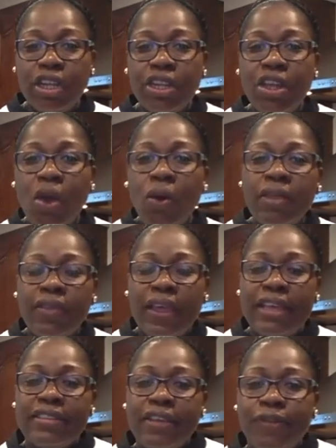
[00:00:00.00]
The only thing
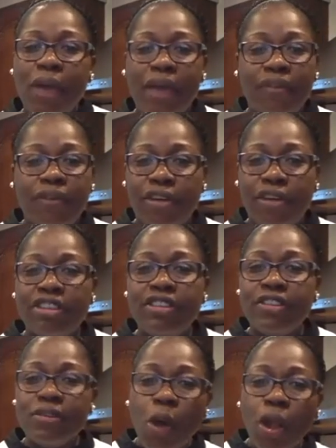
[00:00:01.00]
is if you have a very
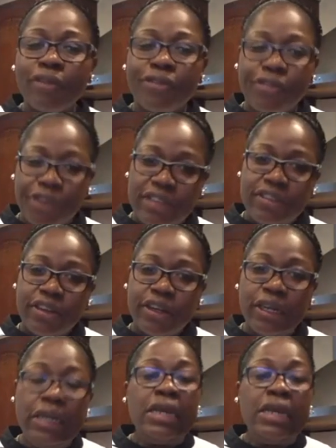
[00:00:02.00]
small freezer